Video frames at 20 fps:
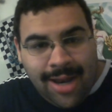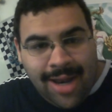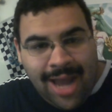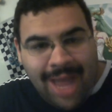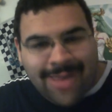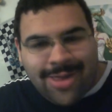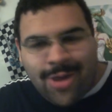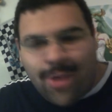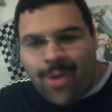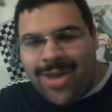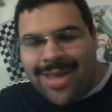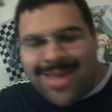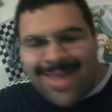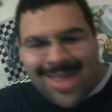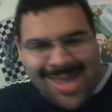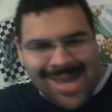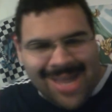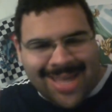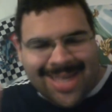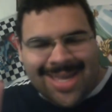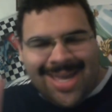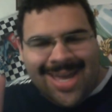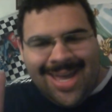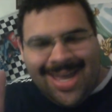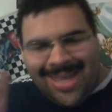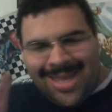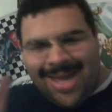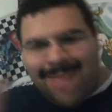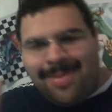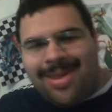Not too. It's, it's,
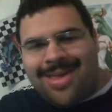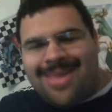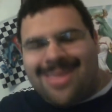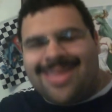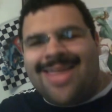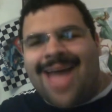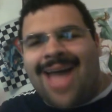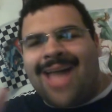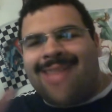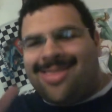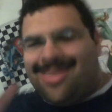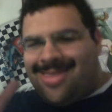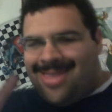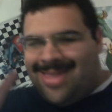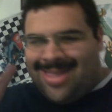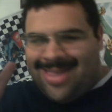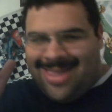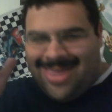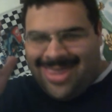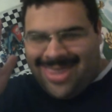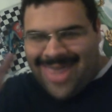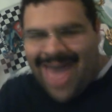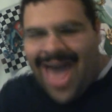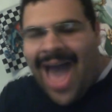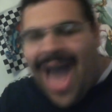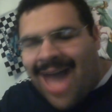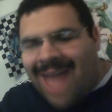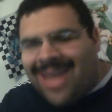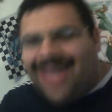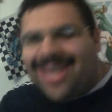think about this. It's not
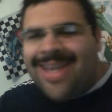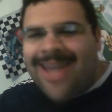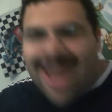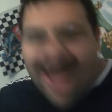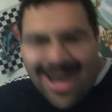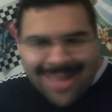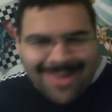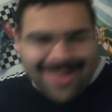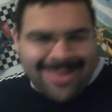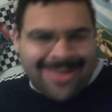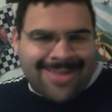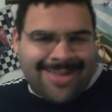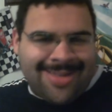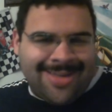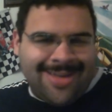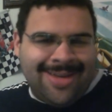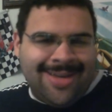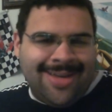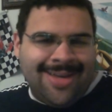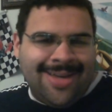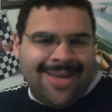that nuts.